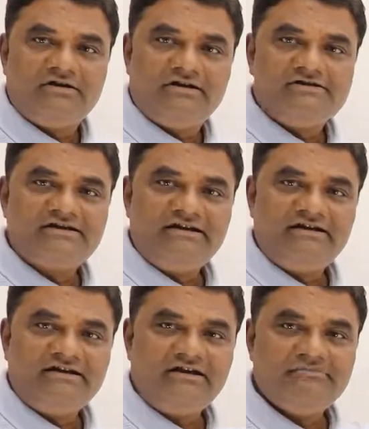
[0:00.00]

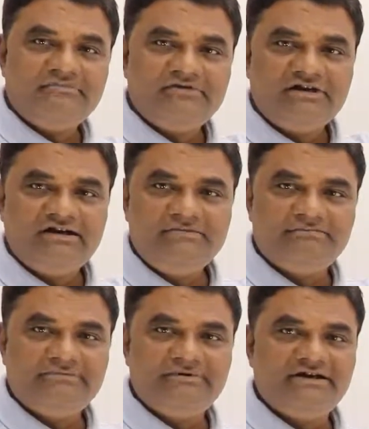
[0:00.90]
Design time and
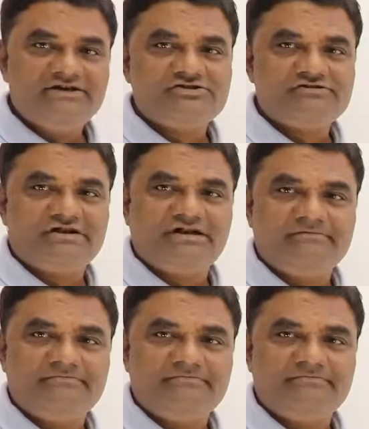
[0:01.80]
implementation time.